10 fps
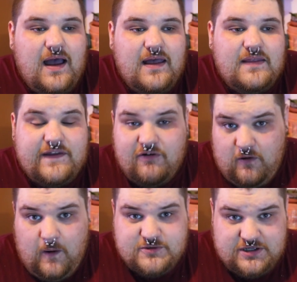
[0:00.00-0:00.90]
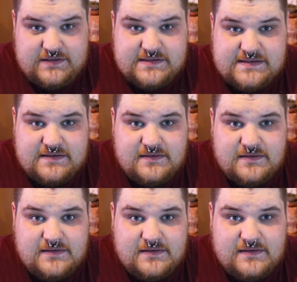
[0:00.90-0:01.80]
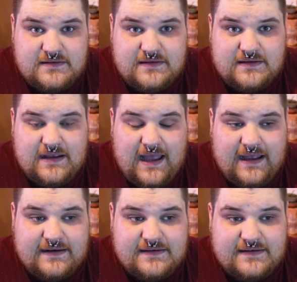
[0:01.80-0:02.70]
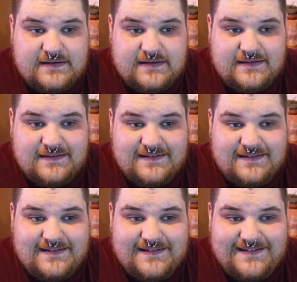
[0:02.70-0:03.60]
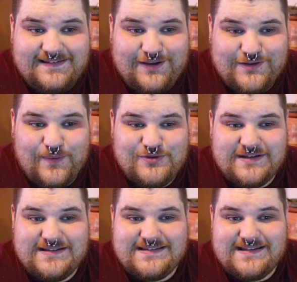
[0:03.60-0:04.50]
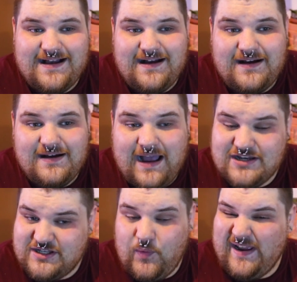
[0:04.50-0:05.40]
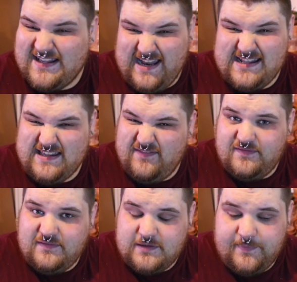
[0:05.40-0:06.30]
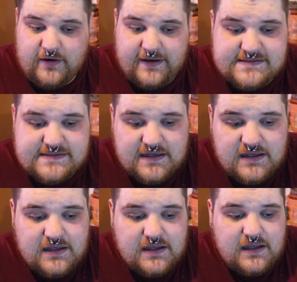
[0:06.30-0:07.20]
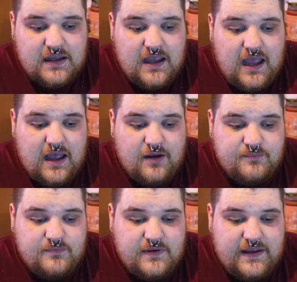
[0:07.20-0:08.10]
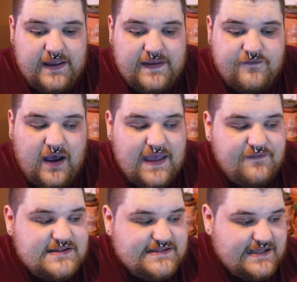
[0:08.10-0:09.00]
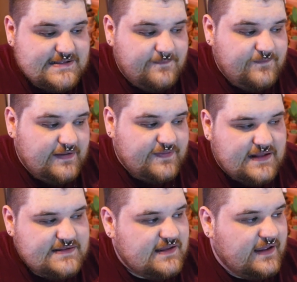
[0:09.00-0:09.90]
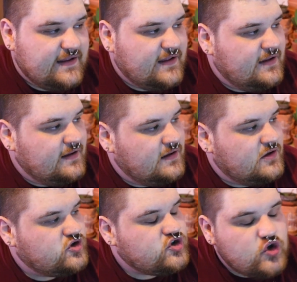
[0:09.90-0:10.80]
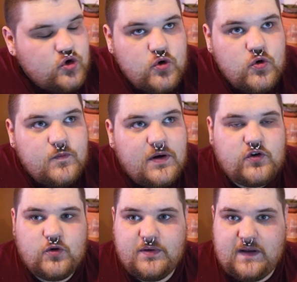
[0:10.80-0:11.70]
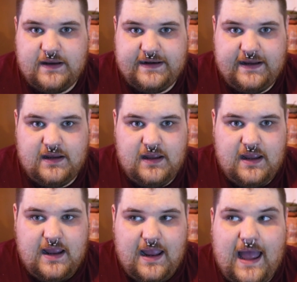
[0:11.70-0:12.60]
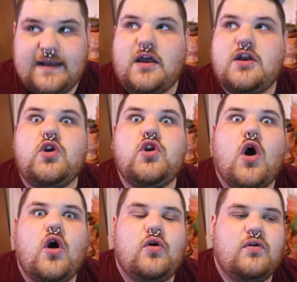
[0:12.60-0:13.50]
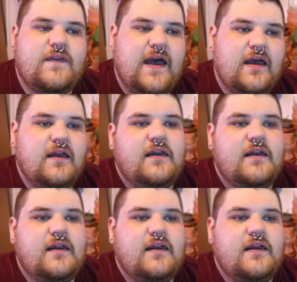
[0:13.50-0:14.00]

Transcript: there are options, and those options are actually quite extensive, to be honest. If I ever see something that's like super duper tiny and I know that